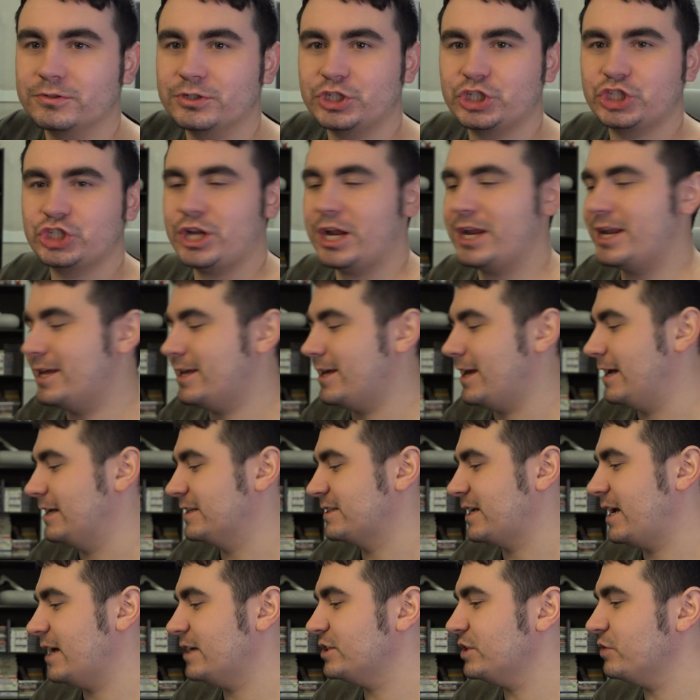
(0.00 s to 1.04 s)
shiny case.
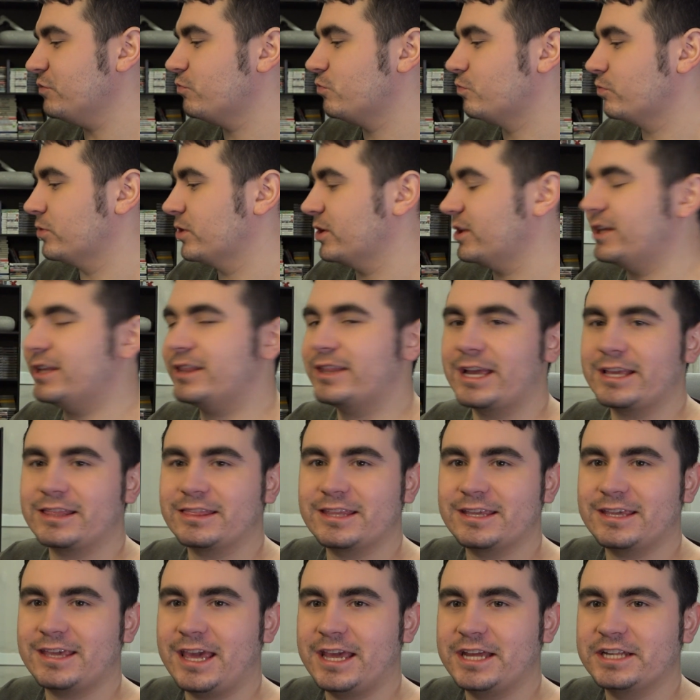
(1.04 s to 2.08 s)
I actually really like the
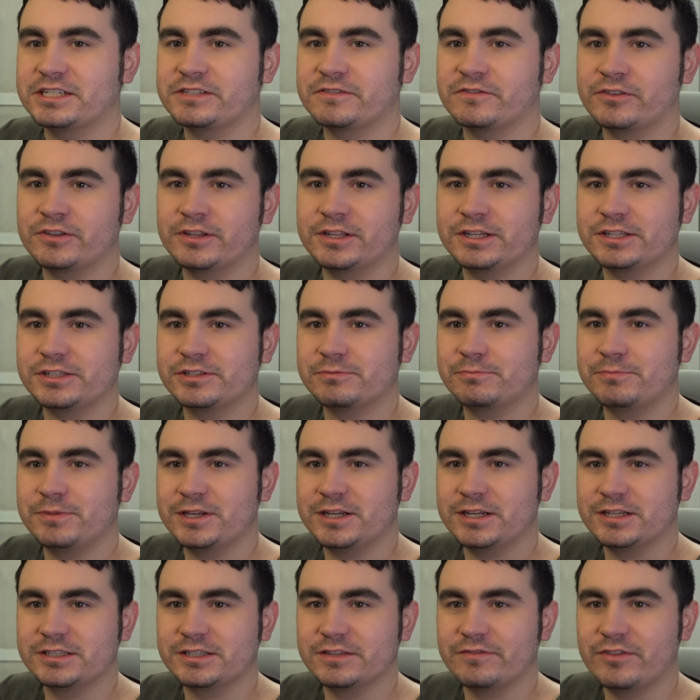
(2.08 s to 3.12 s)
case for this
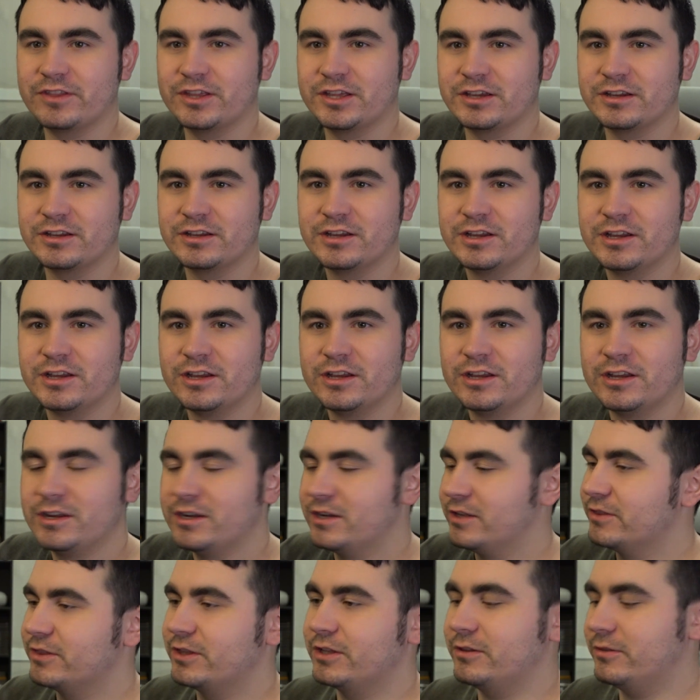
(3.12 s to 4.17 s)
because of the
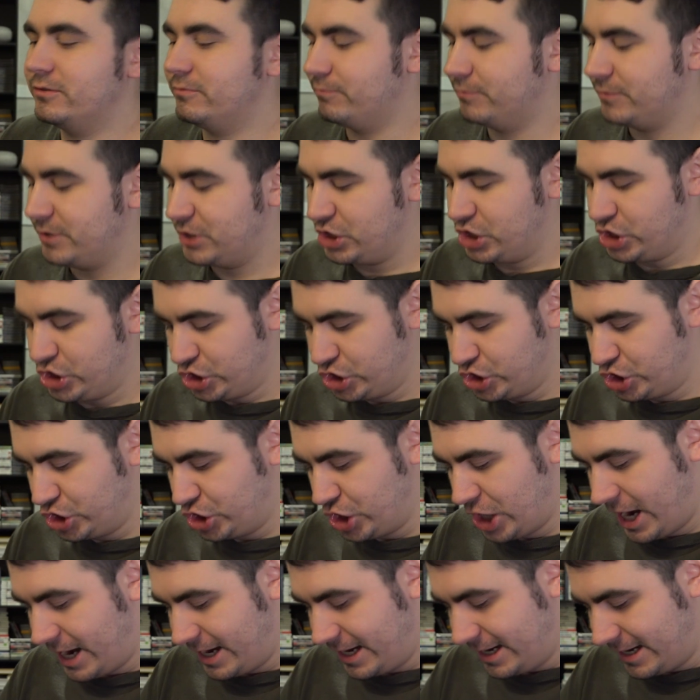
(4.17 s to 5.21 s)

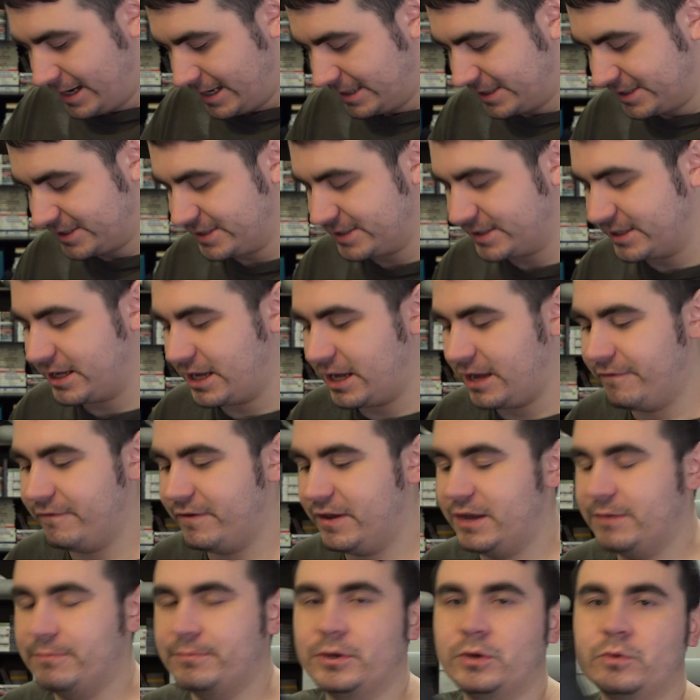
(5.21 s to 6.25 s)
shininess of
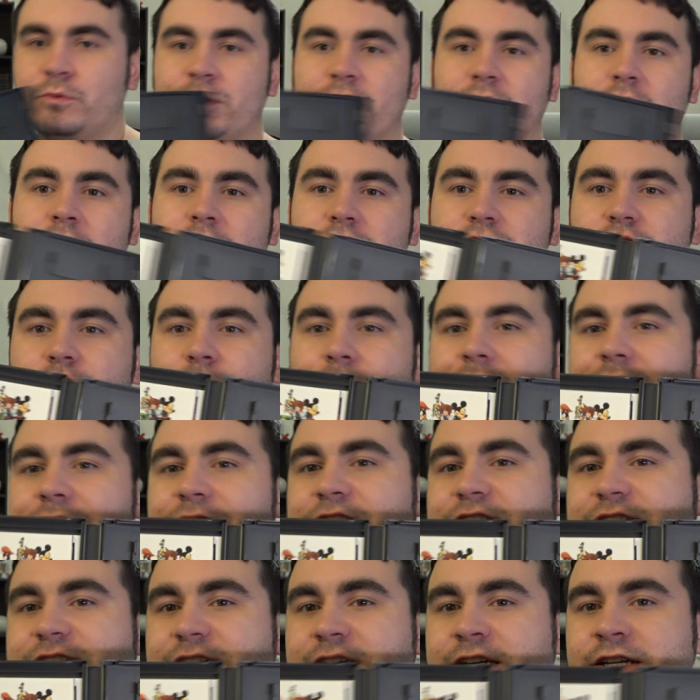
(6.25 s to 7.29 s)
it. But we also have
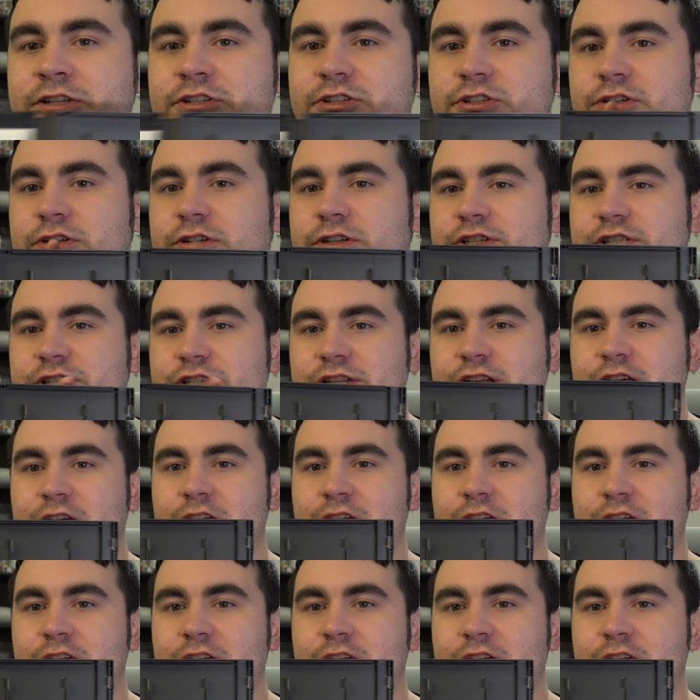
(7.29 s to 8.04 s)
its inserts